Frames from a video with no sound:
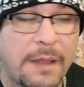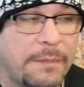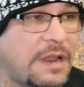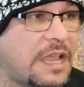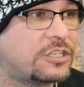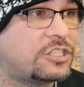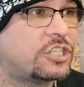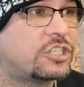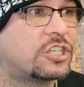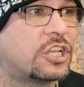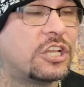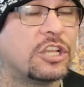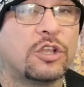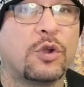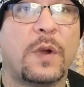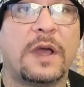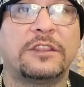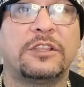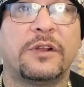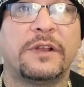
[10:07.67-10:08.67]
I'm not just going to
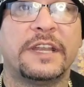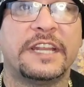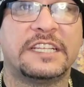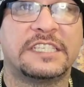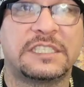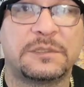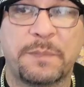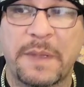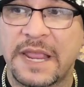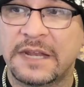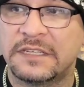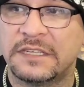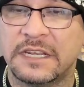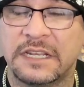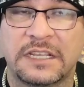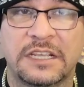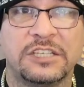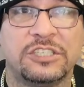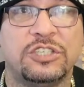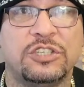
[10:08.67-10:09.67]
go out there and expect
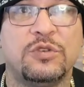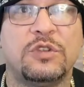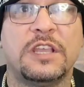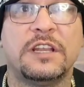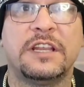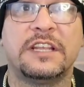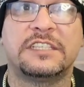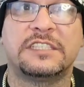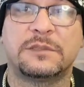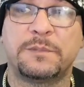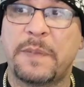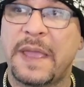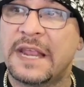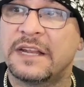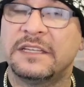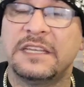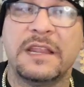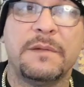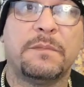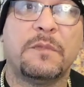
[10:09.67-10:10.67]
it, because you can
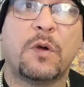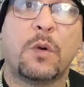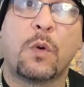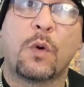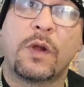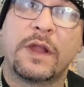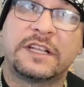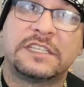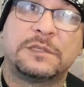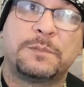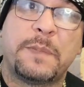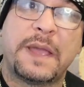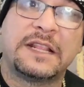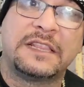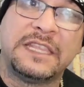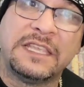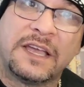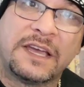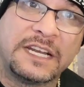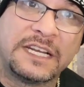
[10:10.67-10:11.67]
expect it or
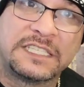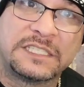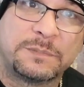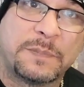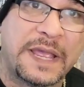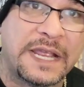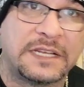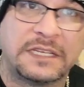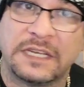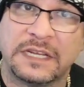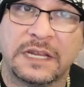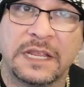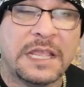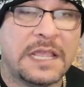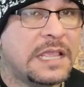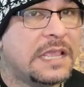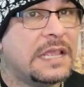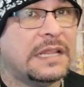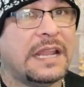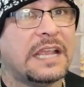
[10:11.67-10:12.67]
expect the unexpected.
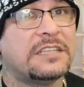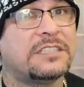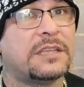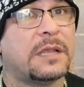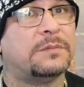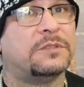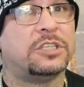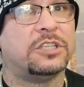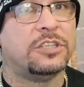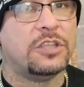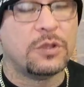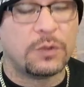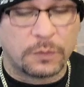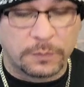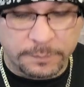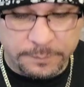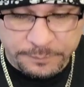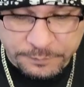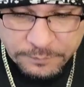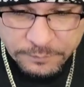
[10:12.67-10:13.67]
That's up to you.